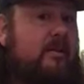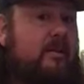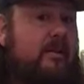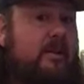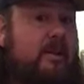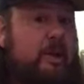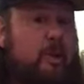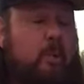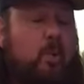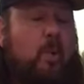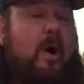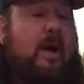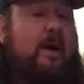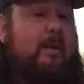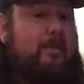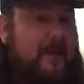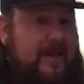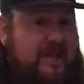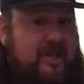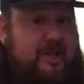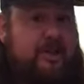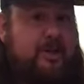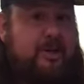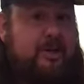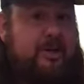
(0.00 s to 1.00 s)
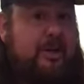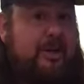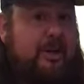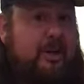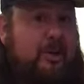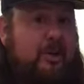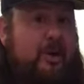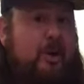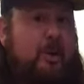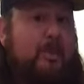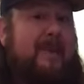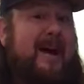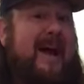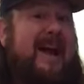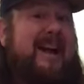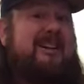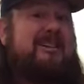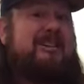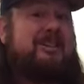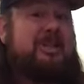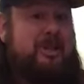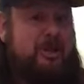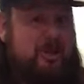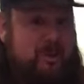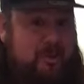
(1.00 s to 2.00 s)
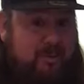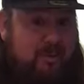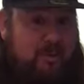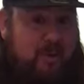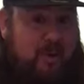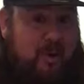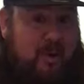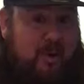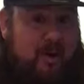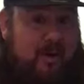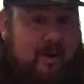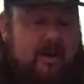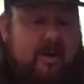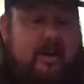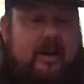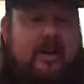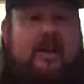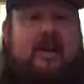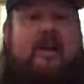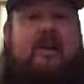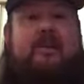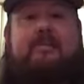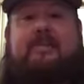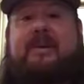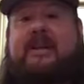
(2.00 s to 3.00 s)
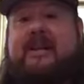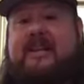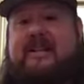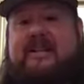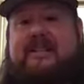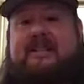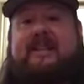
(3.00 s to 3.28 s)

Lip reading: you want to make sure you don't go back too far, because